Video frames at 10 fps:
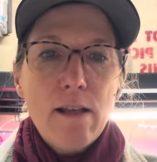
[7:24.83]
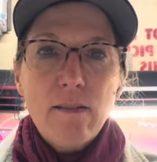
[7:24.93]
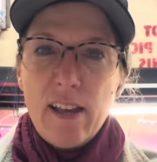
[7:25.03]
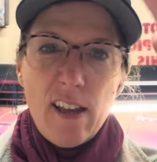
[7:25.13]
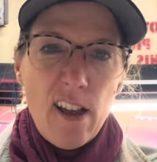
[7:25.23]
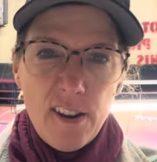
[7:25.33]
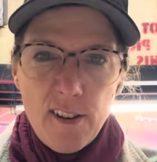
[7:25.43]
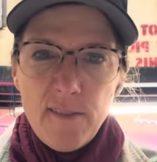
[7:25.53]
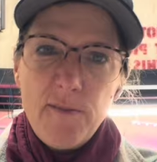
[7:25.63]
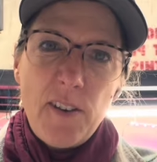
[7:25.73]
like
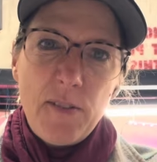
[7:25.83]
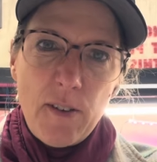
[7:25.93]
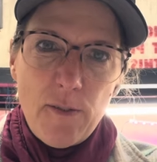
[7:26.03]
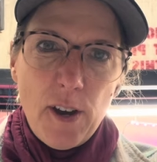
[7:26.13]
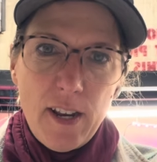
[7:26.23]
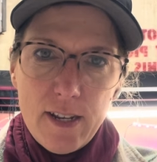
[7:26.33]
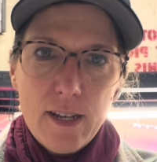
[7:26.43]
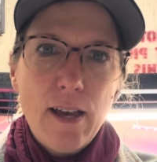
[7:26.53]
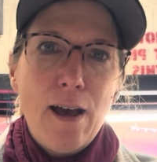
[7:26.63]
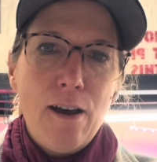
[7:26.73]
150 foot
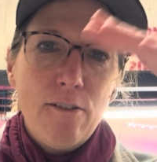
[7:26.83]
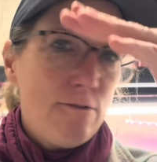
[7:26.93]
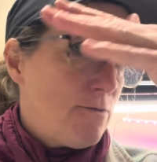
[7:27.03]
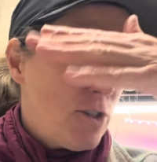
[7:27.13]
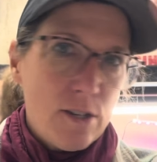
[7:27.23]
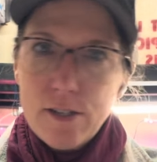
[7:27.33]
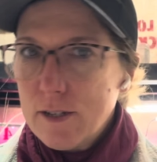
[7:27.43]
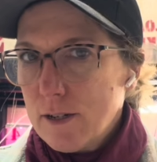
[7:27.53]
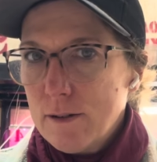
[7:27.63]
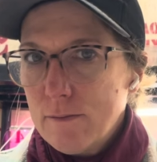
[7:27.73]
of just